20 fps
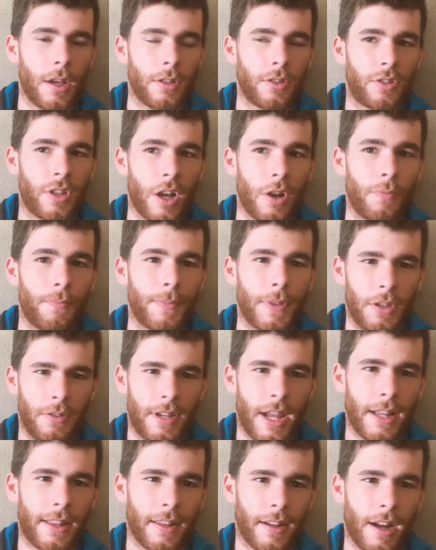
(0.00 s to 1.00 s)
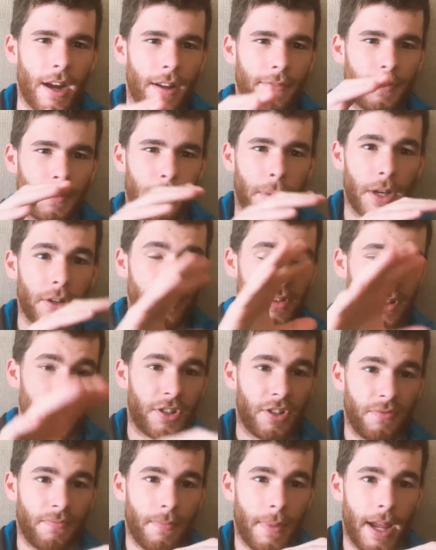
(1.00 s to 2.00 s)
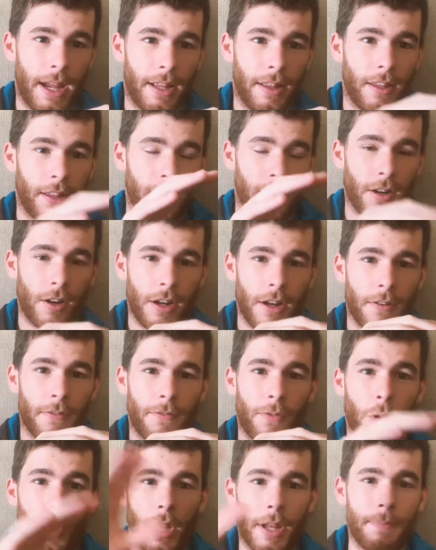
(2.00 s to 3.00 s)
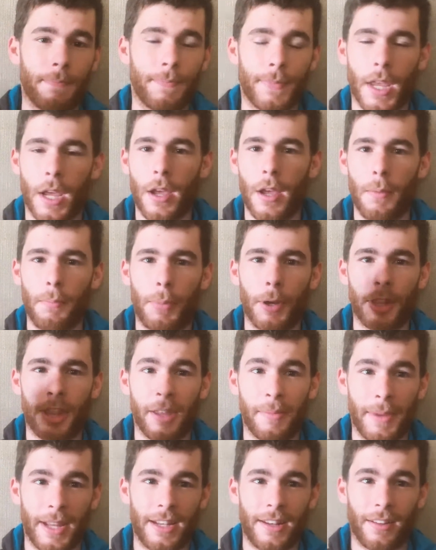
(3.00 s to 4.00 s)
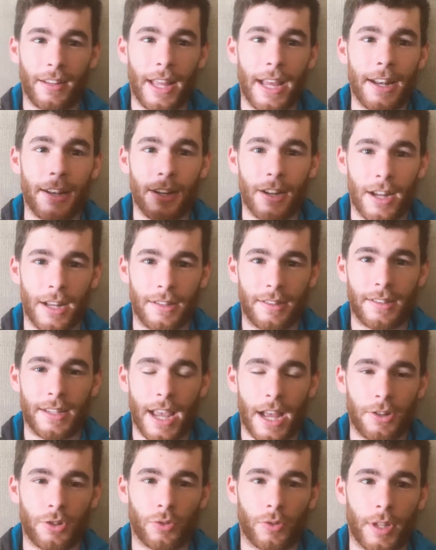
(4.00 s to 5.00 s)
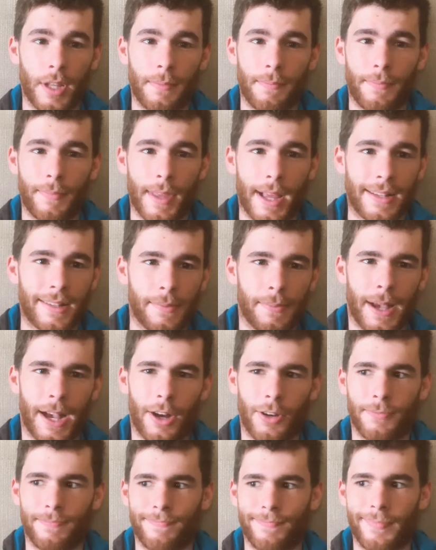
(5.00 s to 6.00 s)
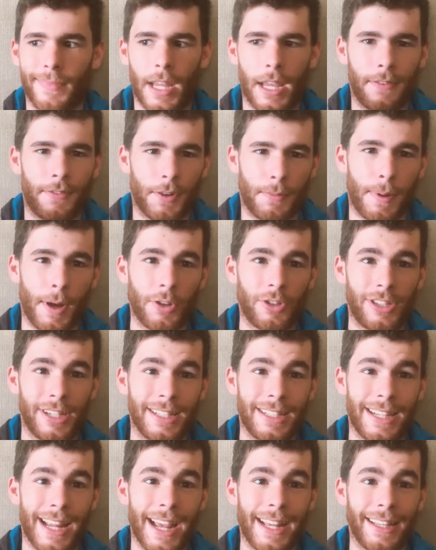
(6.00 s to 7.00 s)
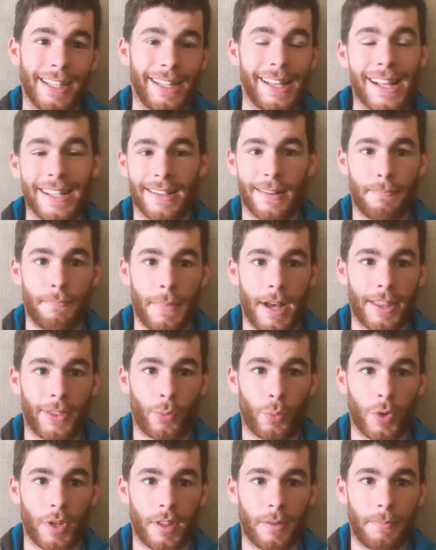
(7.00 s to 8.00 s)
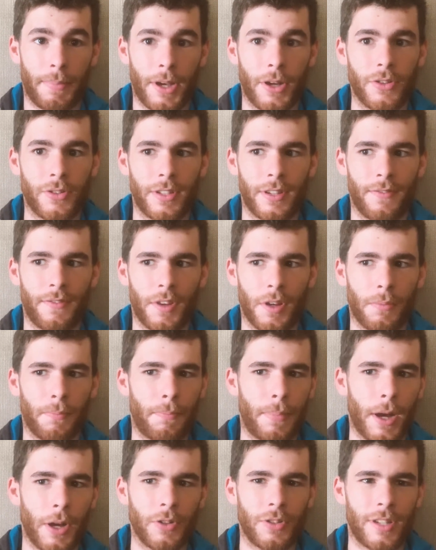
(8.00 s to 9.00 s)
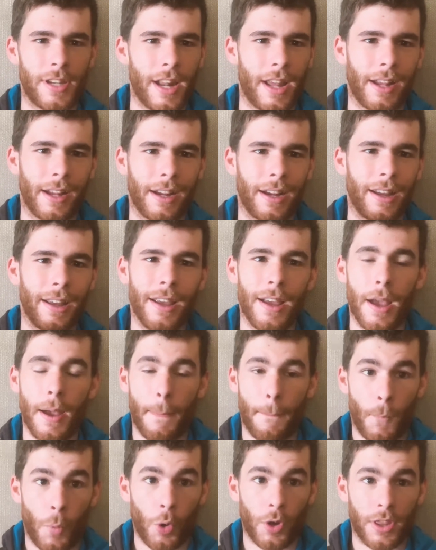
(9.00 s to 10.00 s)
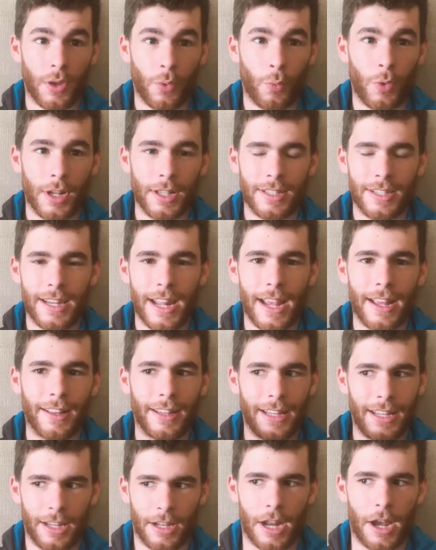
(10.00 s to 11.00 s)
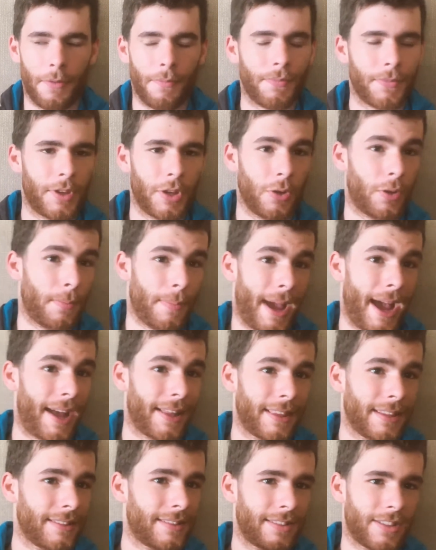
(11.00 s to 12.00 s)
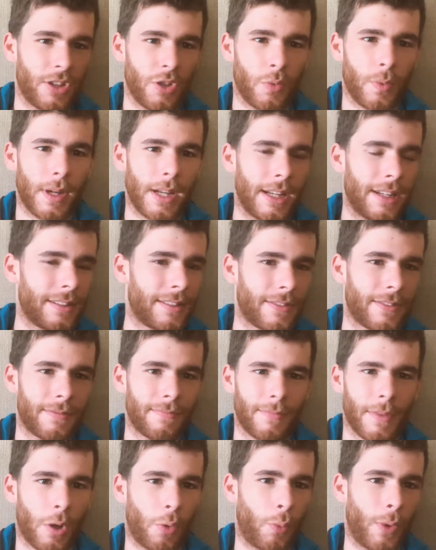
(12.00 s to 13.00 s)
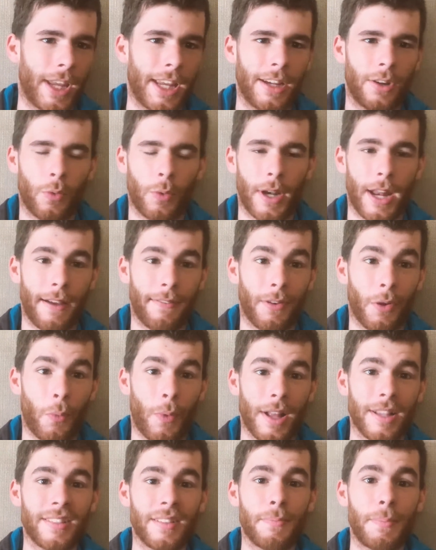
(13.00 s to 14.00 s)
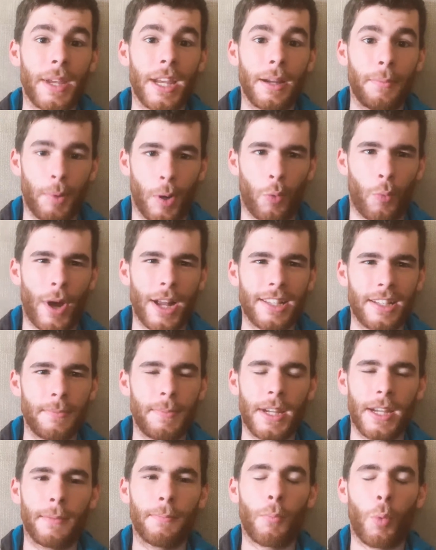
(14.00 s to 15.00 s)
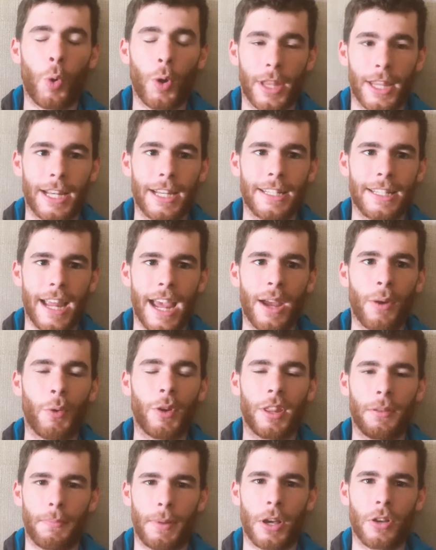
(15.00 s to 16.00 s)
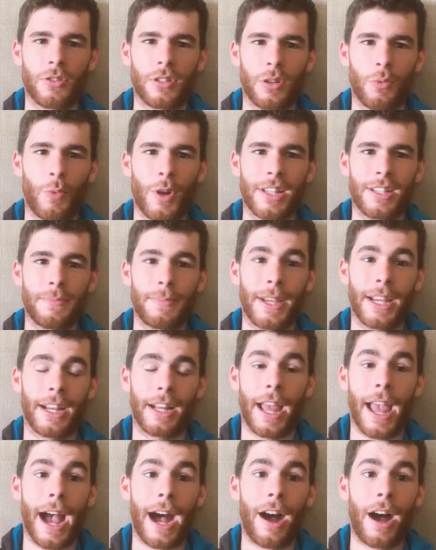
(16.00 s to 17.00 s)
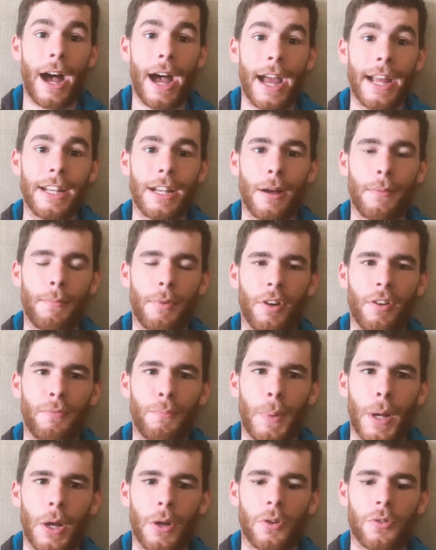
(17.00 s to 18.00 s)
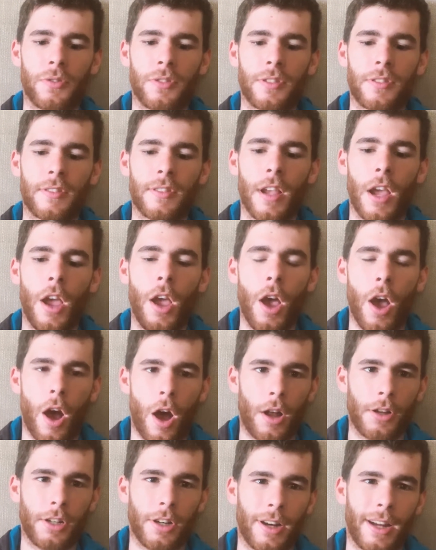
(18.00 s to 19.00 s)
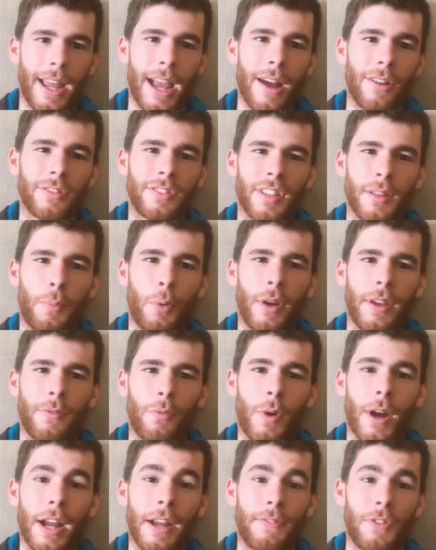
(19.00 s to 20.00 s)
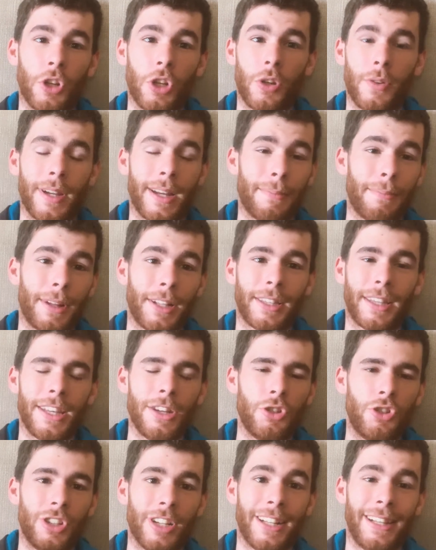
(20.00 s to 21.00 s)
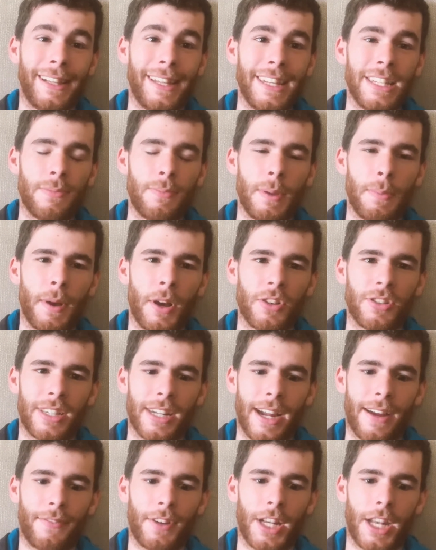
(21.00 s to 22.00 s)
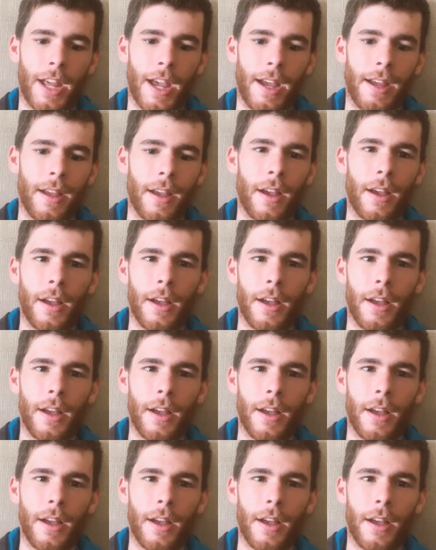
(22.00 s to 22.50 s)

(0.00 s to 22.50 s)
So you take the Canva posts that you've made, the 30 or 40, put them into Later and schedule them. That's about, if you're posting daily, that's a month worth of posts. If you're posting more than once daily, do the math. It's 2 weeks, a week, whatever winds up being. But winds up being more than a day worth of posts and winds up being a high number of posts on your account, to the point of where if you're doing it monthly, you should at least be posting every day.